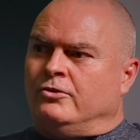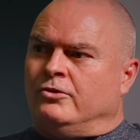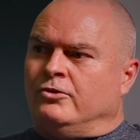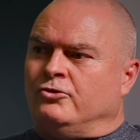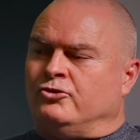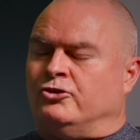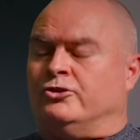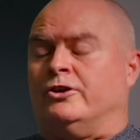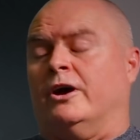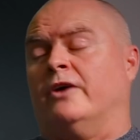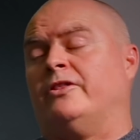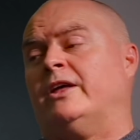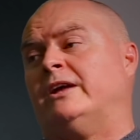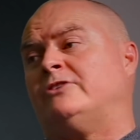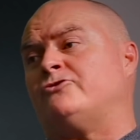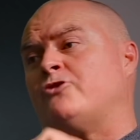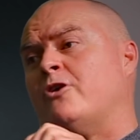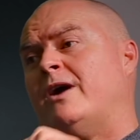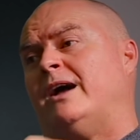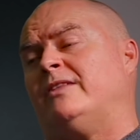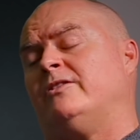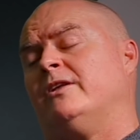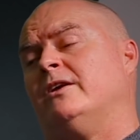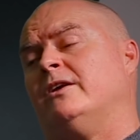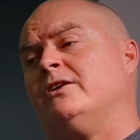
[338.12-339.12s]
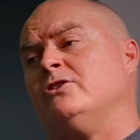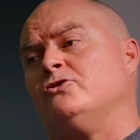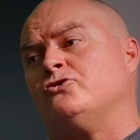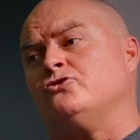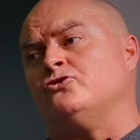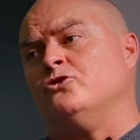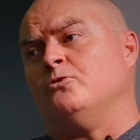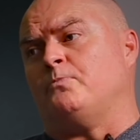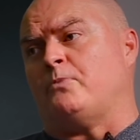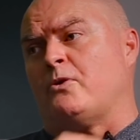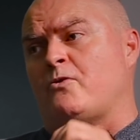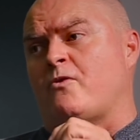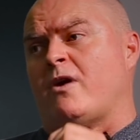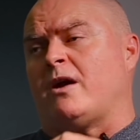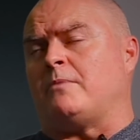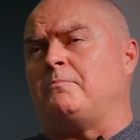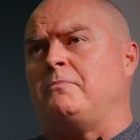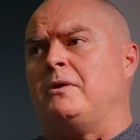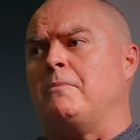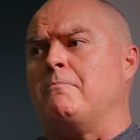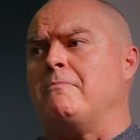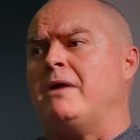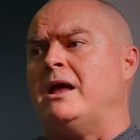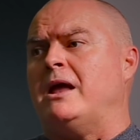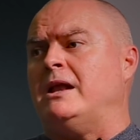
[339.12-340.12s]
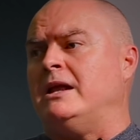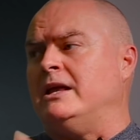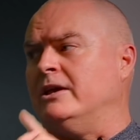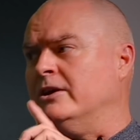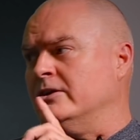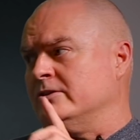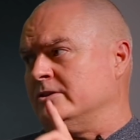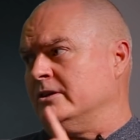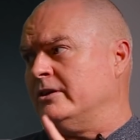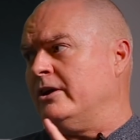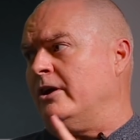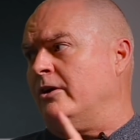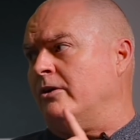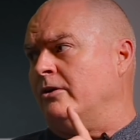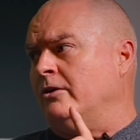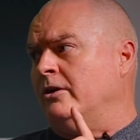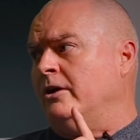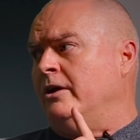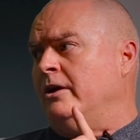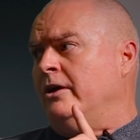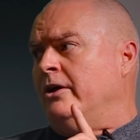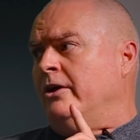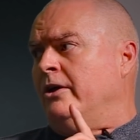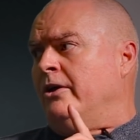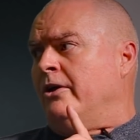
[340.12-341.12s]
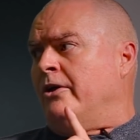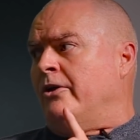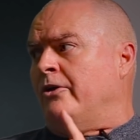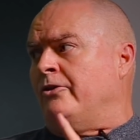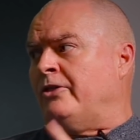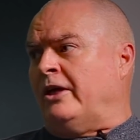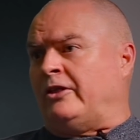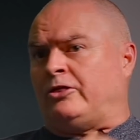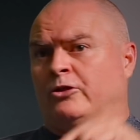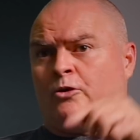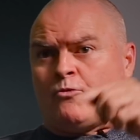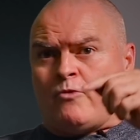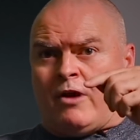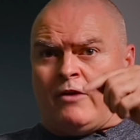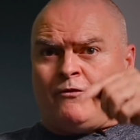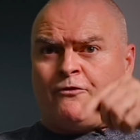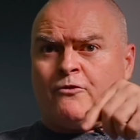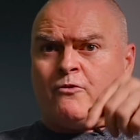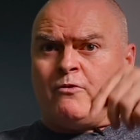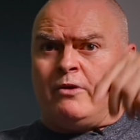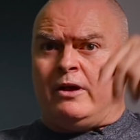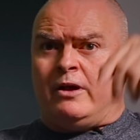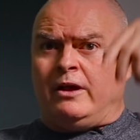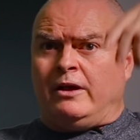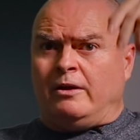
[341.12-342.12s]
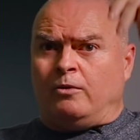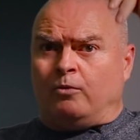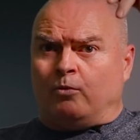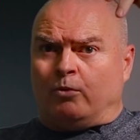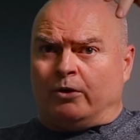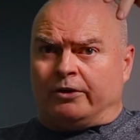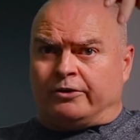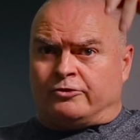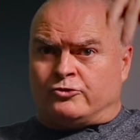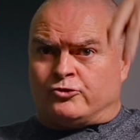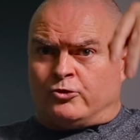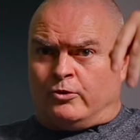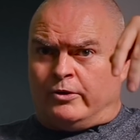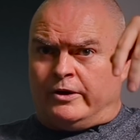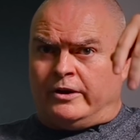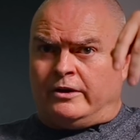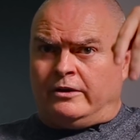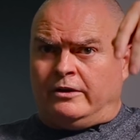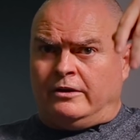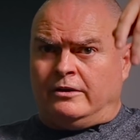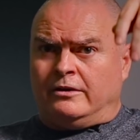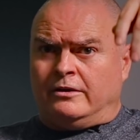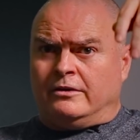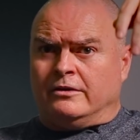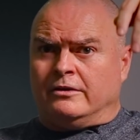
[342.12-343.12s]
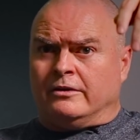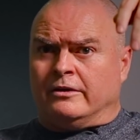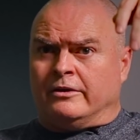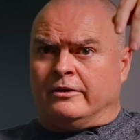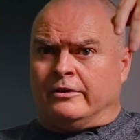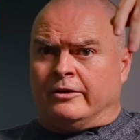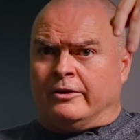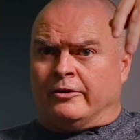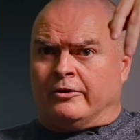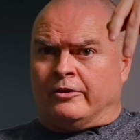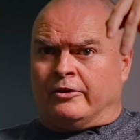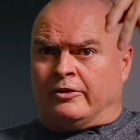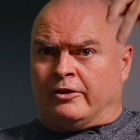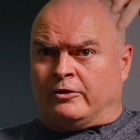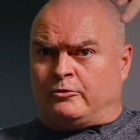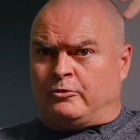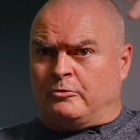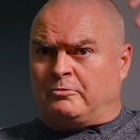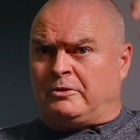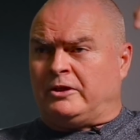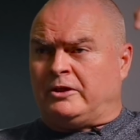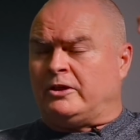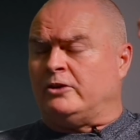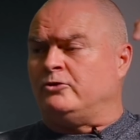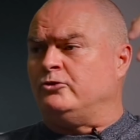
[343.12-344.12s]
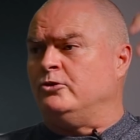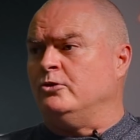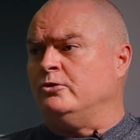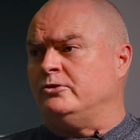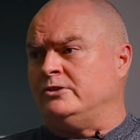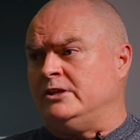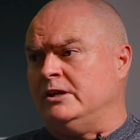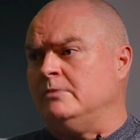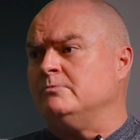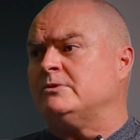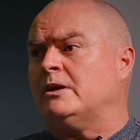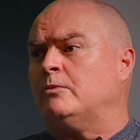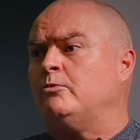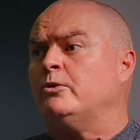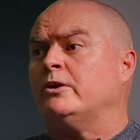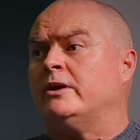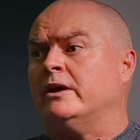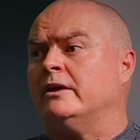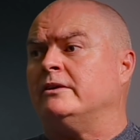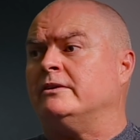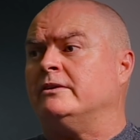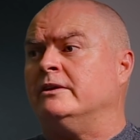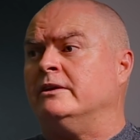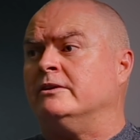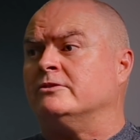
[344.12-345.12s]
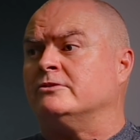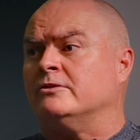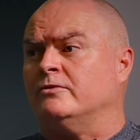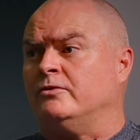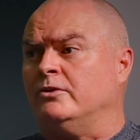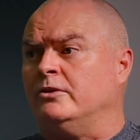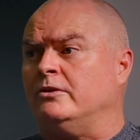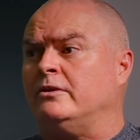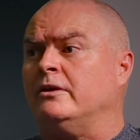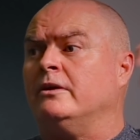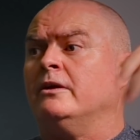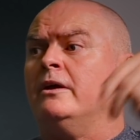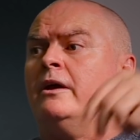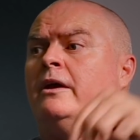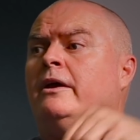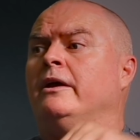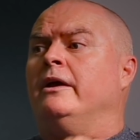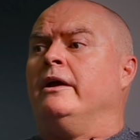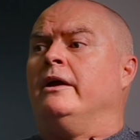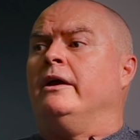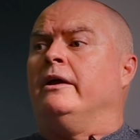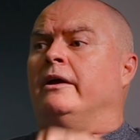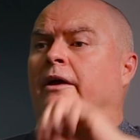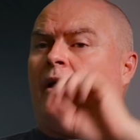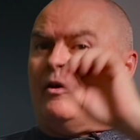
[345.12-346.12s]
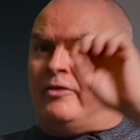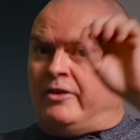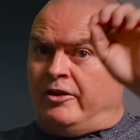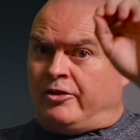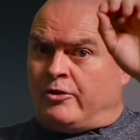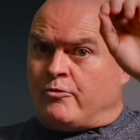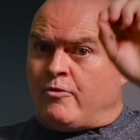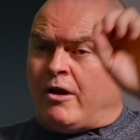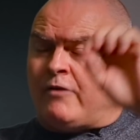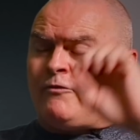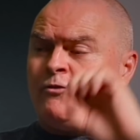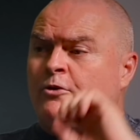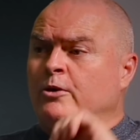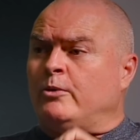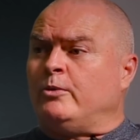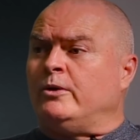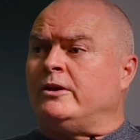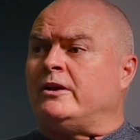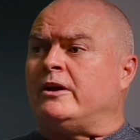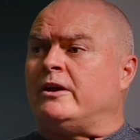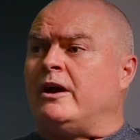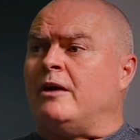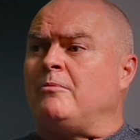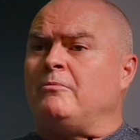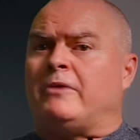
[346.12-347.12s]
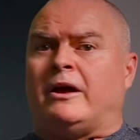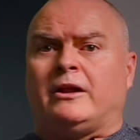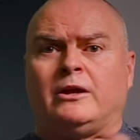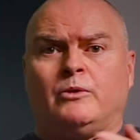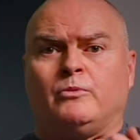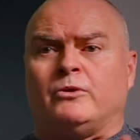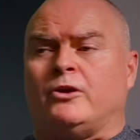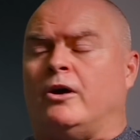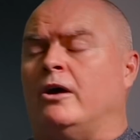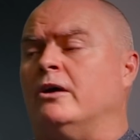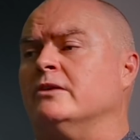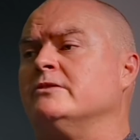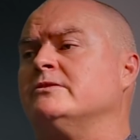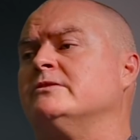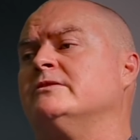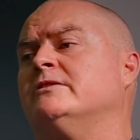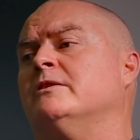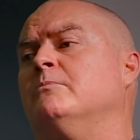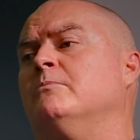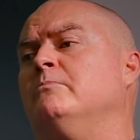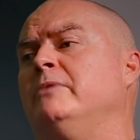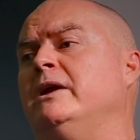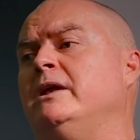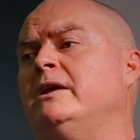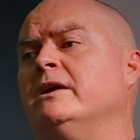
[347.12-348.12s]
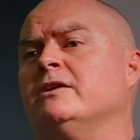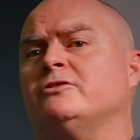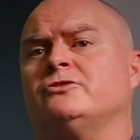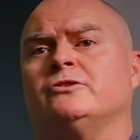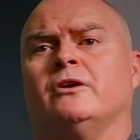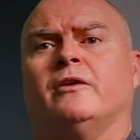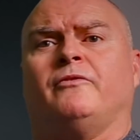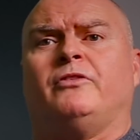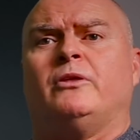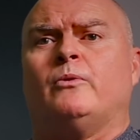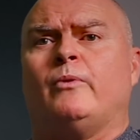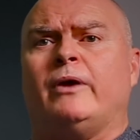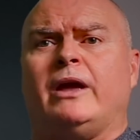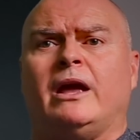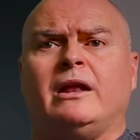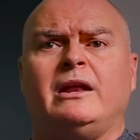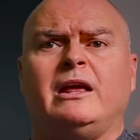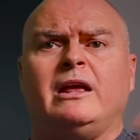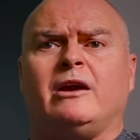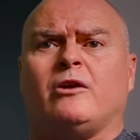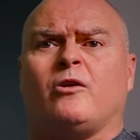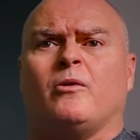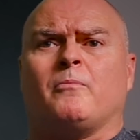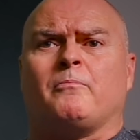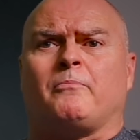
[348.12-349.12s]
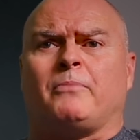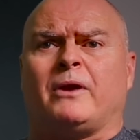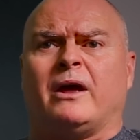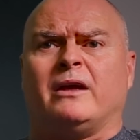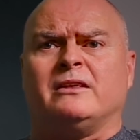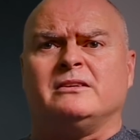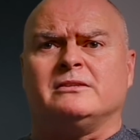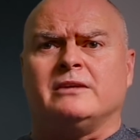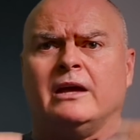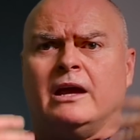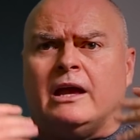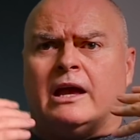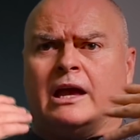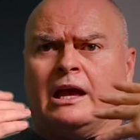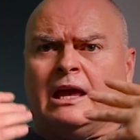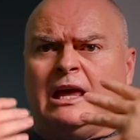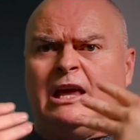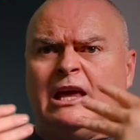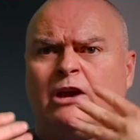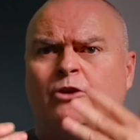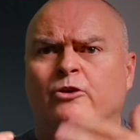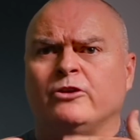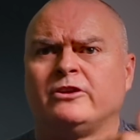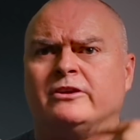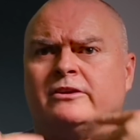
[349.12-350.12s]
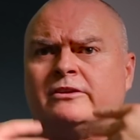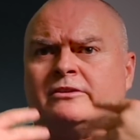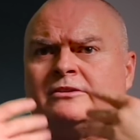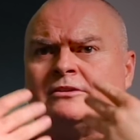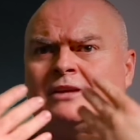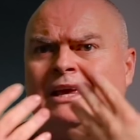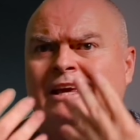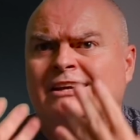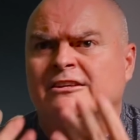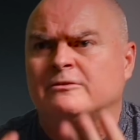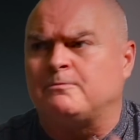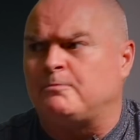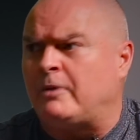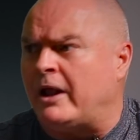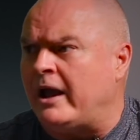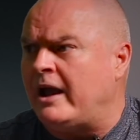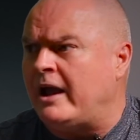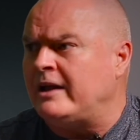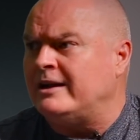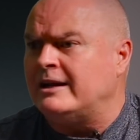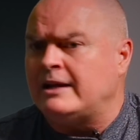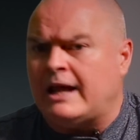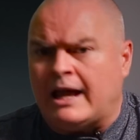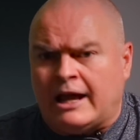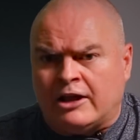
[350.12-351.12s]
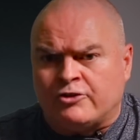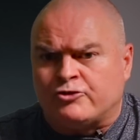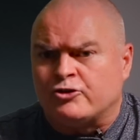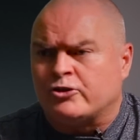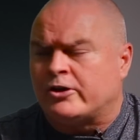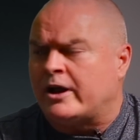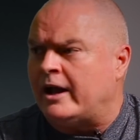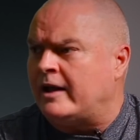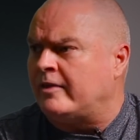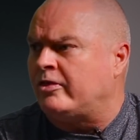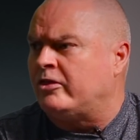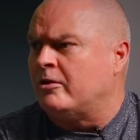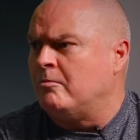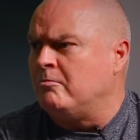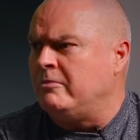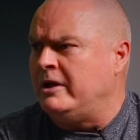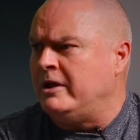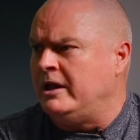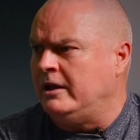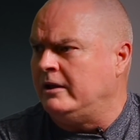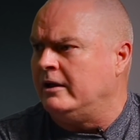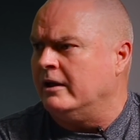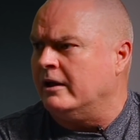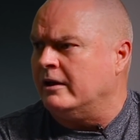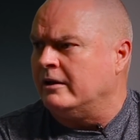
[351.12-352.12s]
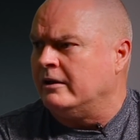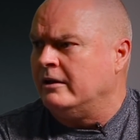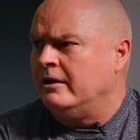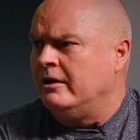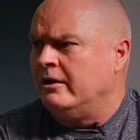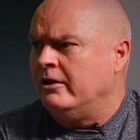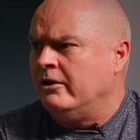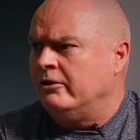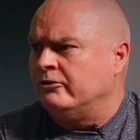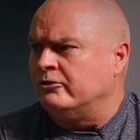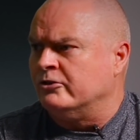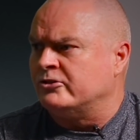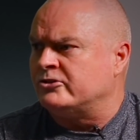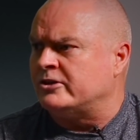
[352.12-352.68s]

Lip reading: Do you know they tried that in Super Rugby many years ago? That the referee would join, that would be the two teams that would get interviewed, and then the referee would come and he would answer the media. So if there were any complaints, he could explain and educate the media to